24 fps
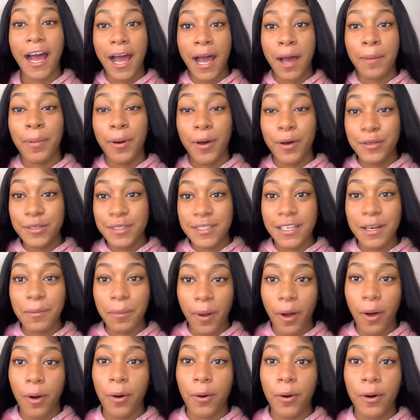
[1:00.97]
I posted a
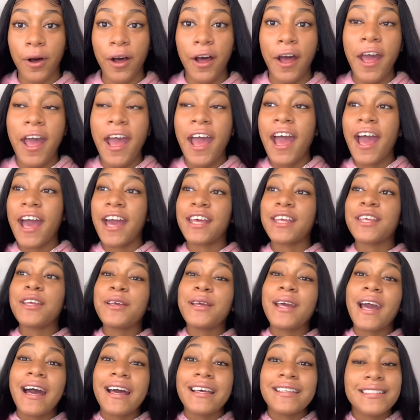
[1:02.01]
poll and you
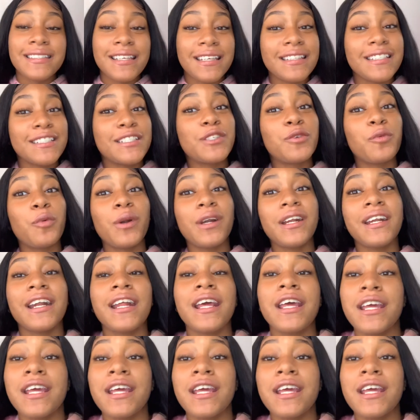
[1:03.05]
guys said that you wanted an